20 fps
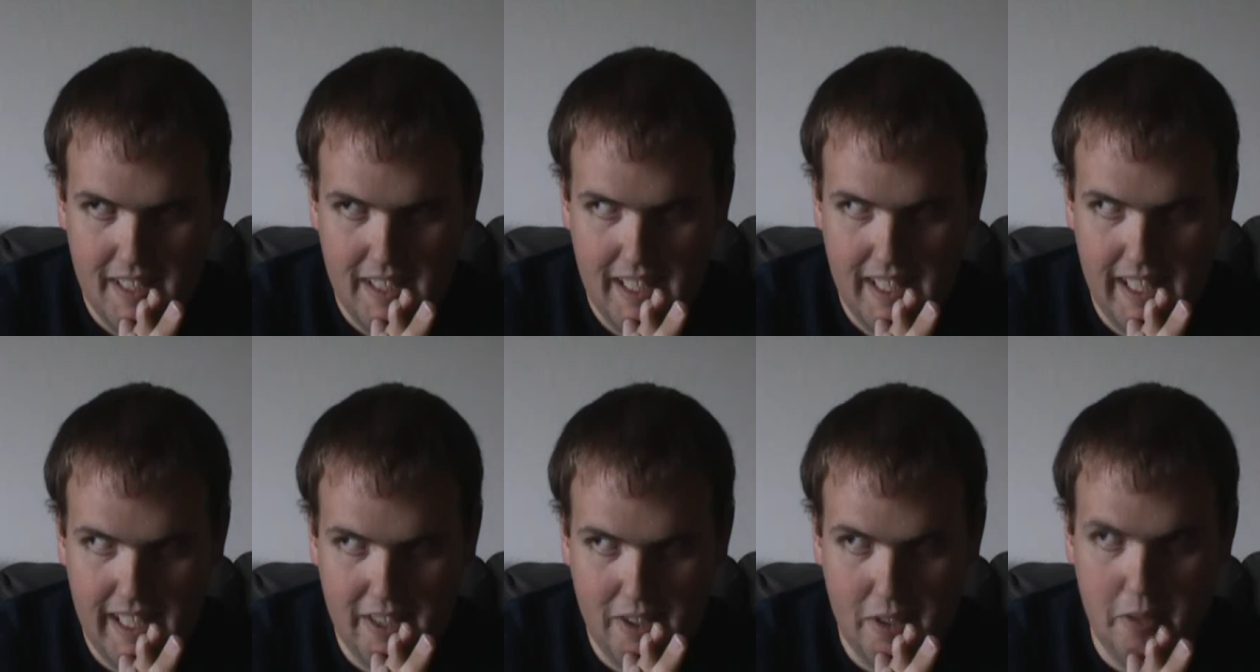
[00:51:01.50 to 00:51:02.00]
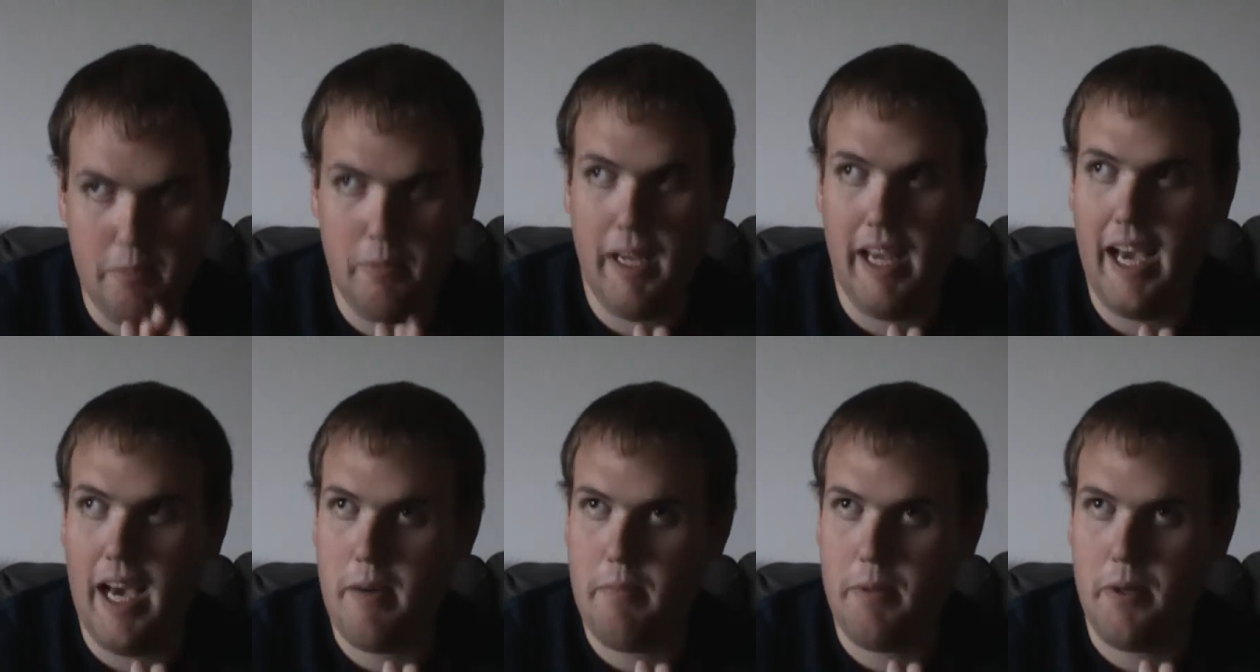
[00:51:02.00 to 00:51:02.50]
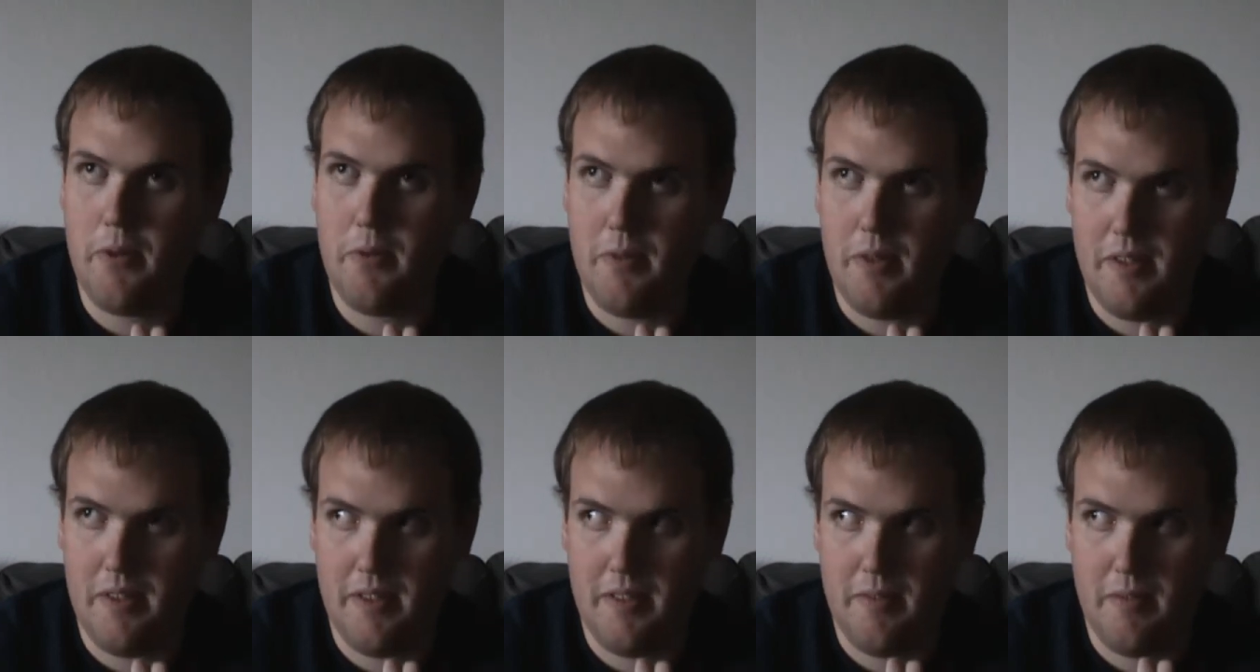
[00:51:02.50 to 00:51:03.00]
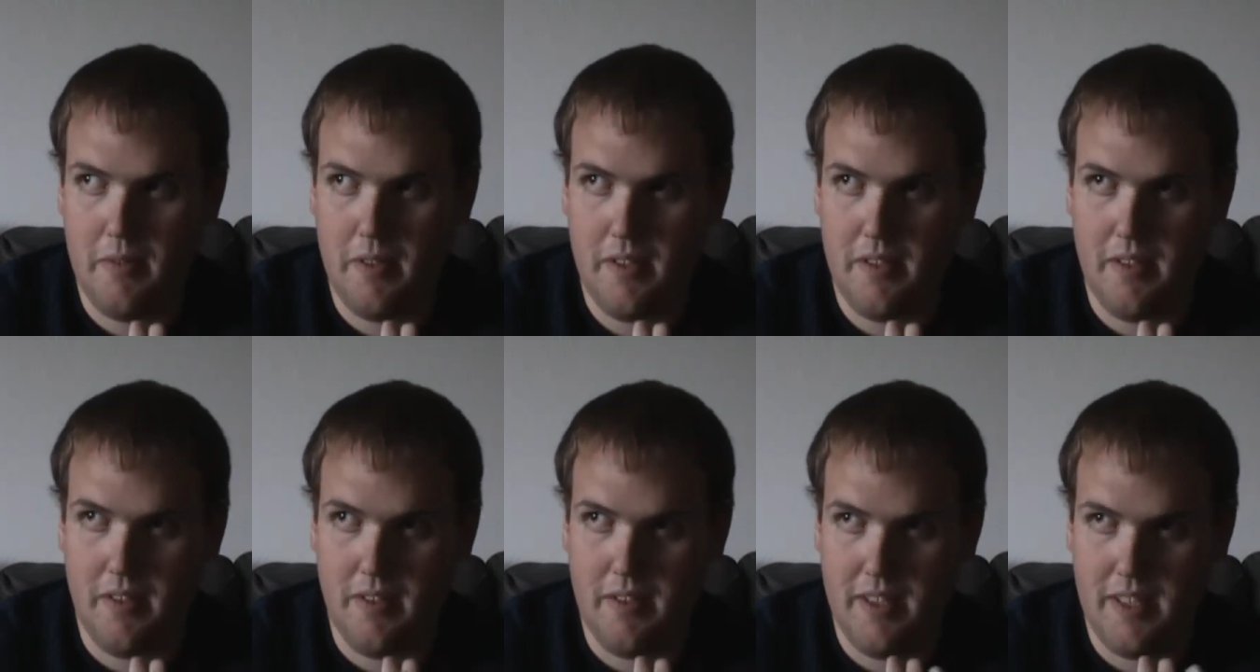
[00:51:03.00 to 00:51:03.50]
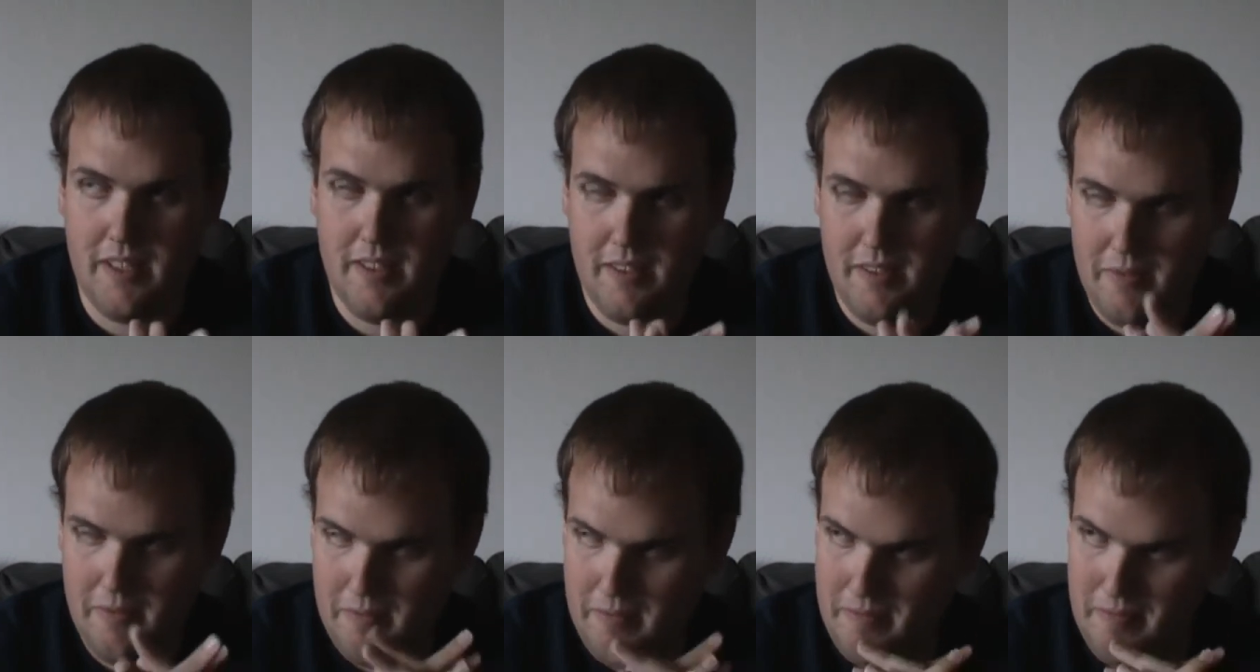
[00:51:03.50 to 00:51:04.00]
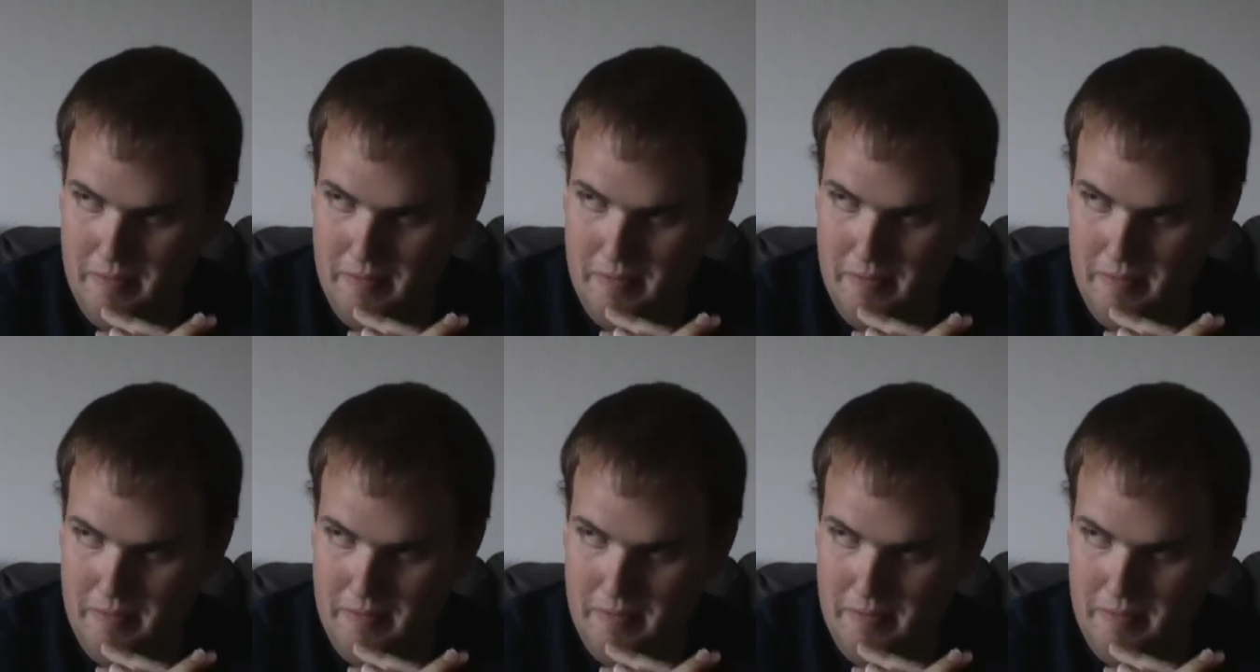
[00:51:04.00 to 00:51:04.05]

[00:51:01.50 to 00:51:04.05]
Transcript: I couldn't be happier with all this.